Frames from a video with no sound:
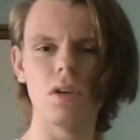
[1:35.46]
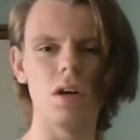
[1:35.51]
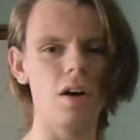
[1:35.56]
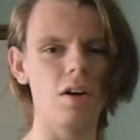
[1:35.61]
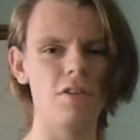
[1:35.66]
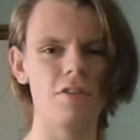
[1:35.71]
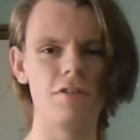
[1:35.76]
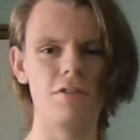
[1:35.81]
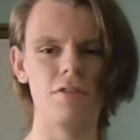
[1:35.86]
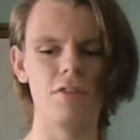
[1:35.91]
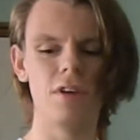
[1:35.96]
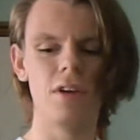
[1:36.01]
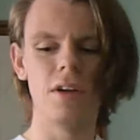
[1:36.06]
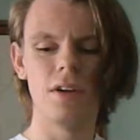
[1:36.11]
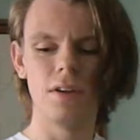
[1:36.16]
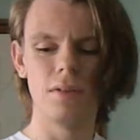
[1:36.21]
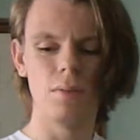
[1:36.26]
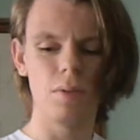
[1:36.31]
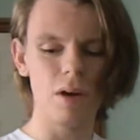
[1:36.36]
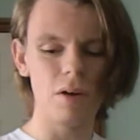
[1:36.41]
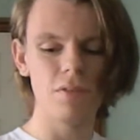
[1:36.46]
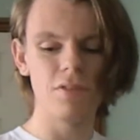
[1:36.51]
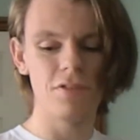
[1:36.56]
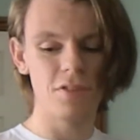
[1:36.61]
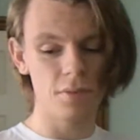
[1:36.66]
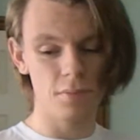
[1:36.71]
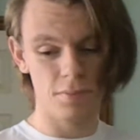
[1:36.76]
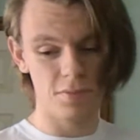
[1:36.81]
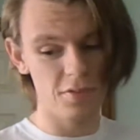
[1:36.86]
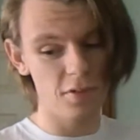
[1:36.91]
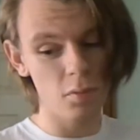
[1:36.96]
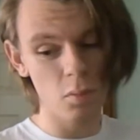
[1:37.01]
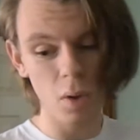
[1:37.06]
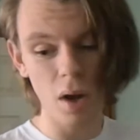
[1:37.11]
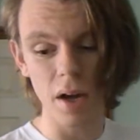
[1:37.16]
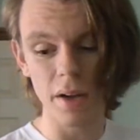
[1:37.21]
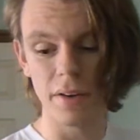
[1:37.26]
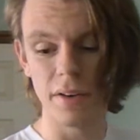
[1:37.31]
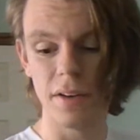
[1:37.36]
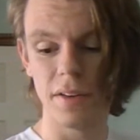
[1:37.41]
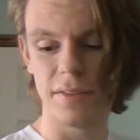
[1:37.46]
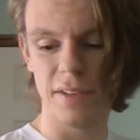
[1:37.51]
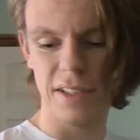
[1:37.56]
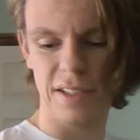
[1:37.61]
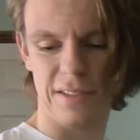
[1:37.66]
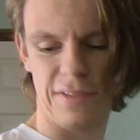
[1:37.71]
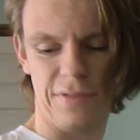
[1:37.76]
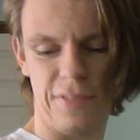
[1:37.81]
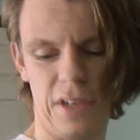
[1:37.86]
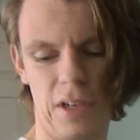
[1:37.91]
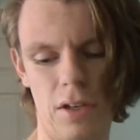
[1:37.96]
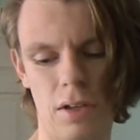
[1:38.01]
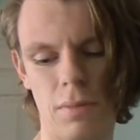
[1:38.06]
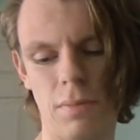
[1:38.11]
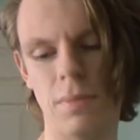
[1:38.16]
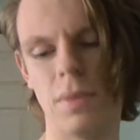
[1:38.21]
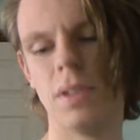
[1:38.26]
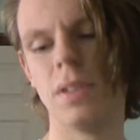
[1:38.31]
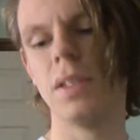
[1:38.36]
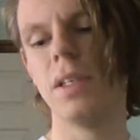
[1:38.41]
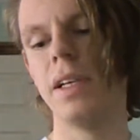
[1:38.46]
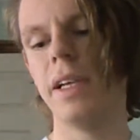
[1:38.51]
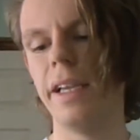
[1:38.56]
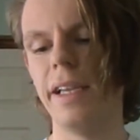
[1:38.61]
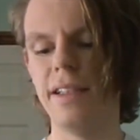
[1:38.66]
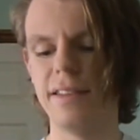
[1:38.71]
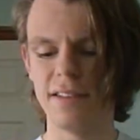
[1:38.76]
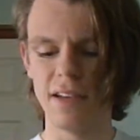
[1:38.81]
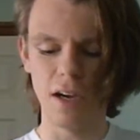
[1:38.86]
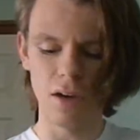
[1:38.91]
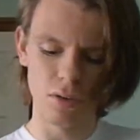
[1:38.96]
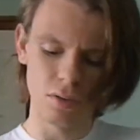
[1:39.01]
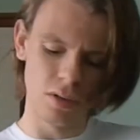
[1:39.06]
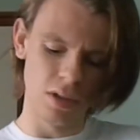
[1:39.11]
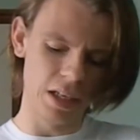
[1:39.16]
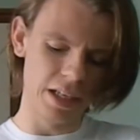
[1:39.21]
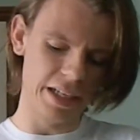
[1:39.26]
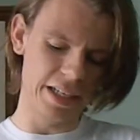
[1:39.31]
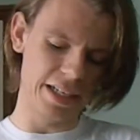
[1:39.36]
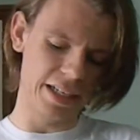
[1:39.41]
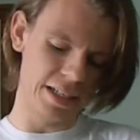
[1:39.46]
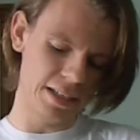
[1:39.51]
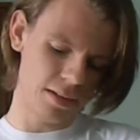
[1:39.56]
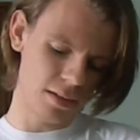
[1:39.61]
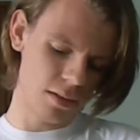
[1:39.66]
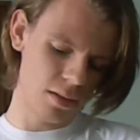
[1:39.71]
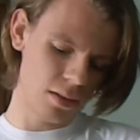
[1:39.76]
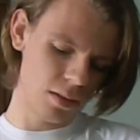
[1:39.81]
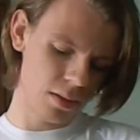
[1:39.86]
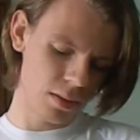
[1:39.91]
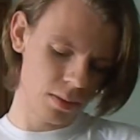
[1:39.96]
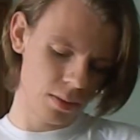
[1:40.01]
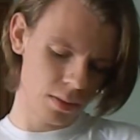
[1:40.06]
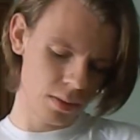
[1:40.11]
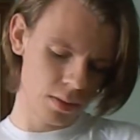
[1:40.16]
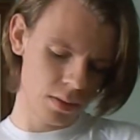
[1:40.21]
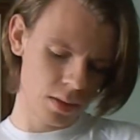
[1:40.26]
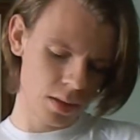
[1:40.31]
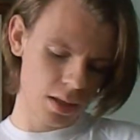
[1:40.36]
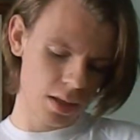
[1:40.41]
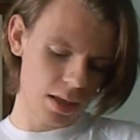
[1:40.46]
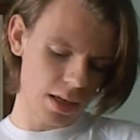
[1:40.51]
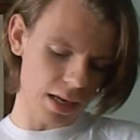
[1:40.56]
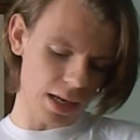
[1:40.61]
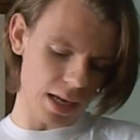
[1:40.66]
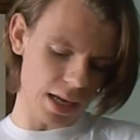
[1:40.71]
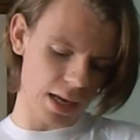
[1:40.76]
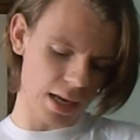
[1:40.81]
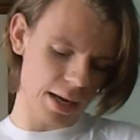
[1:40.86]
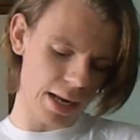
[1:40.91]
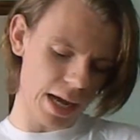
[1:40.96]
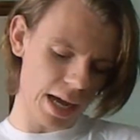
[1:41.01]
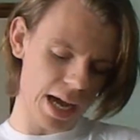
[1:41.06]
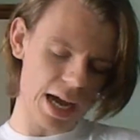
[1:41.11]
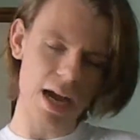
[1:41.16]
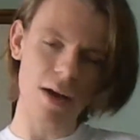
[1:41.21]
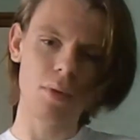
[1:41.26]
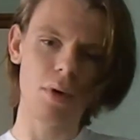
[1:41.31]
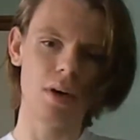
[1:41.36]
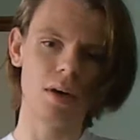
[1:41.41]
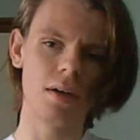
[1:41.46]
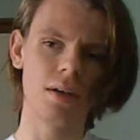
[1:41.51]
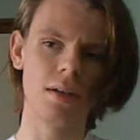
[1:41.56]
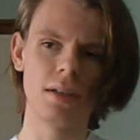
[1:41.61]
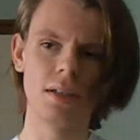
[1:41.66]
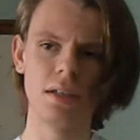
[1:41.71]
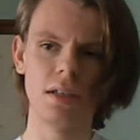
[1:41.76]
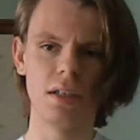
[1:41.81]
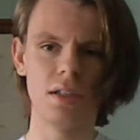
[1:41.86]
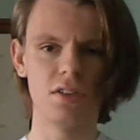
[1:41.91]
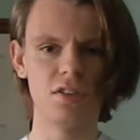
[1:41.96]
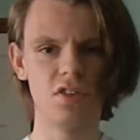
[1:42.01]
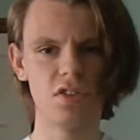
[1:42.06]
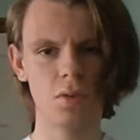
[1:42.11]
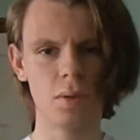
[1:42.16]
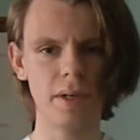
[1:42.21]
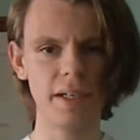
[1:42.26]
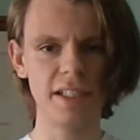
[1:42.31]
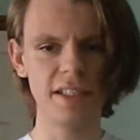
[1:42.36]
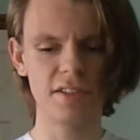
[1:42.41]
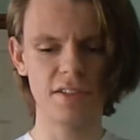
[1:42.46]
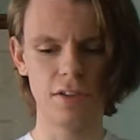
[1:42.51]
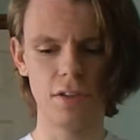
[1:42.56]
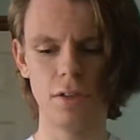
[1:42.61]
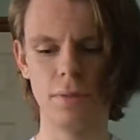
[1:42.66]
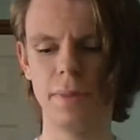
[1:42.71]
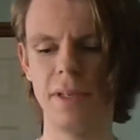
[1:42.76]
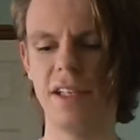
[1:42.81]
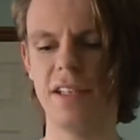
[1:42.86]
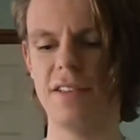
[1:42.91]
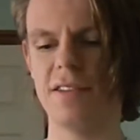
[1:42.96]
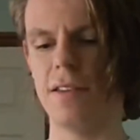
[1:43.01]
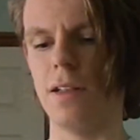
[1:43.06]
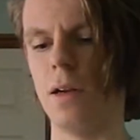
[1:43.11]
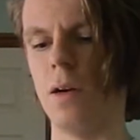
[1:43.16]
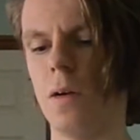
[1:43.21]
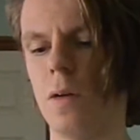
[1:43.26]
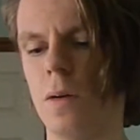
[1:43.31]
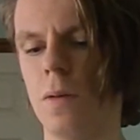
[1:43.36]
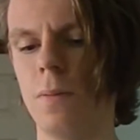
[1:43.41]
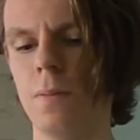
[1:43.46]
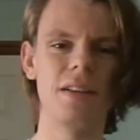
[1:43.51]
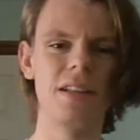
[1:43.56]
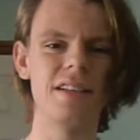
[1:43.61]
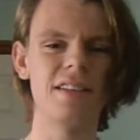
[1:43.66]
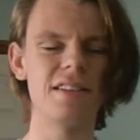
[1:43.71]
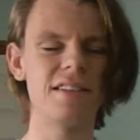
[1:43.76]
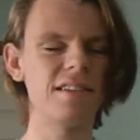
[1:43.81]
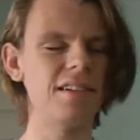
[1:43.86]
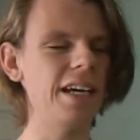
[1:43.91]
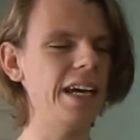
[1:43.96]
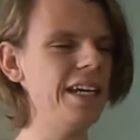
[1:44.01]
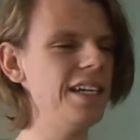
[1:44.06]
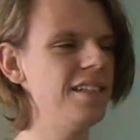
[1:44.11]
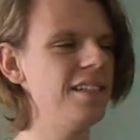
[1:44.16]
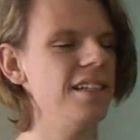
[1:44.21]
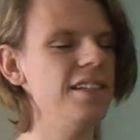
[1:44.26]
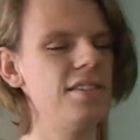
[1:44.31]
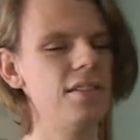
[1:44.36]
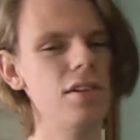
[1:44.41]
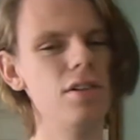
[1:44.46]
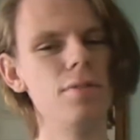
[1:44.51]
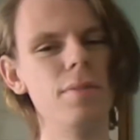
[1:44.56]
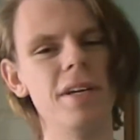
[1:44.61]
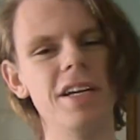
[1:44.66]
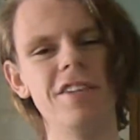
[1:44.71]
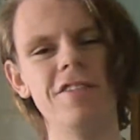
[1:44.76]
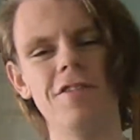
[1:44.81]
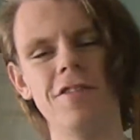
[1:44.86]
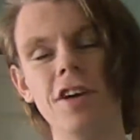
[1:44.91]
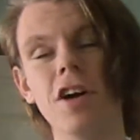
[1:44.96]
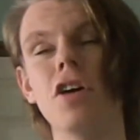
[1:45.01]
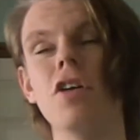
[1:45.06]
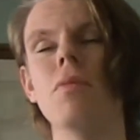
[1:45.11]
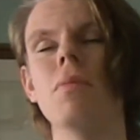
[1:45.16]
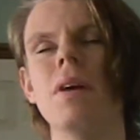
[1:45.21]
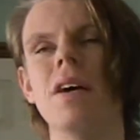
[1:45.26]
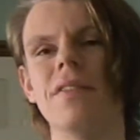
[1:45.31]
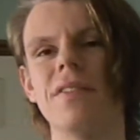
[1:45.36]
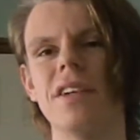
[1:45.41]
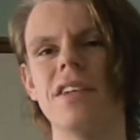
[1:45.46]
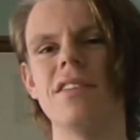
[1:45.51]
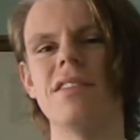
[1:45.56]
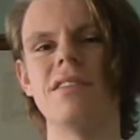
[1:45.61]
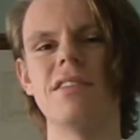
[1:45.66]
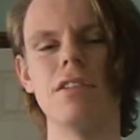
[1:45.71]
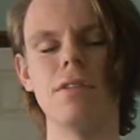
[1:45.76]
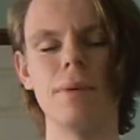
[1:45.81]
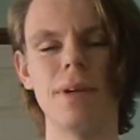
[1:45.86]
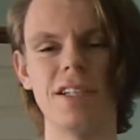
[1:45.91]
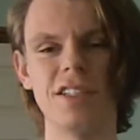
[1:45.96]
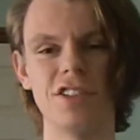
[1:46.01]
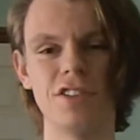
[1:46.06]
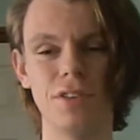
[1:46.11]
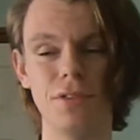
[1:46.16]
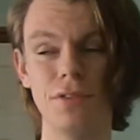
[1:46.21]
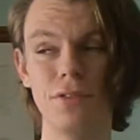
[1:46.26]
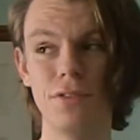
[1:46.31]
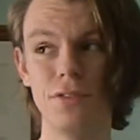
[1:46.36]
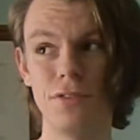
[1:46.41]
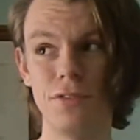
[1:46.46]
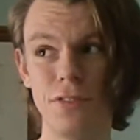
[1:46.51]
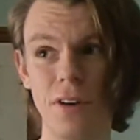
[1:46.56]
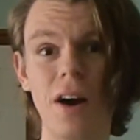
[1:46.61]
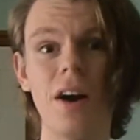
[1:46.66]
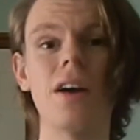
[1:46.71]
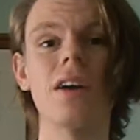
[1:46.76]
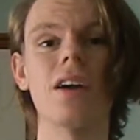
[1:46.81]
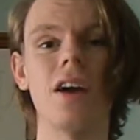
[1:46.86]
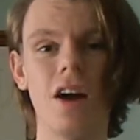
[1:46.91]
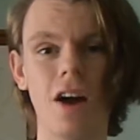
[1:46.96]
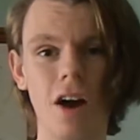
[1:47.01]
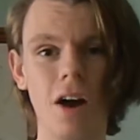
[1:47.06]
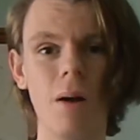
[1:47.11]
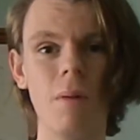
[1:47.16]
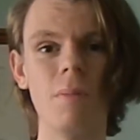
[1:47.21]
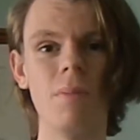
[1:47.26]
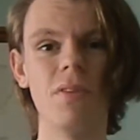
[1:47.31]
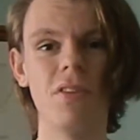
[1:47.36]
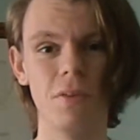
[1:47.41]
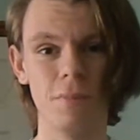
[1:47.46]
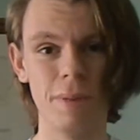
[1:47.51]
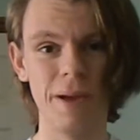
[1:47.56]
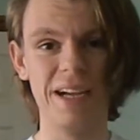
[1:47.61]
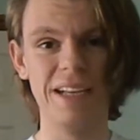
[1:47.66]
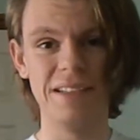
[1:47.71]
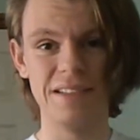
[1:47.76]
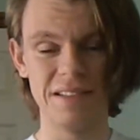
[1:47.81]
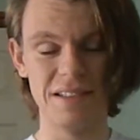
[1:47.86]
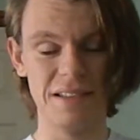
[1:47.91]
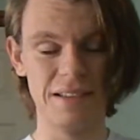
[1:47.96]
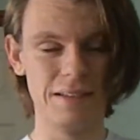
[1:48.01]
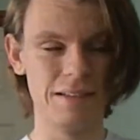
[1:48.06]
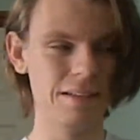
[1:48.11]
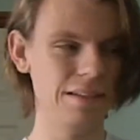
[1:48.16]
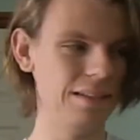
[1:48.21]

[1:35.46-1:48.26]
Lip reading: off. Well, for one, this film is only an hour and 22 minutes long. This is an 82-minute film, and they still managed to fuck up the pacing.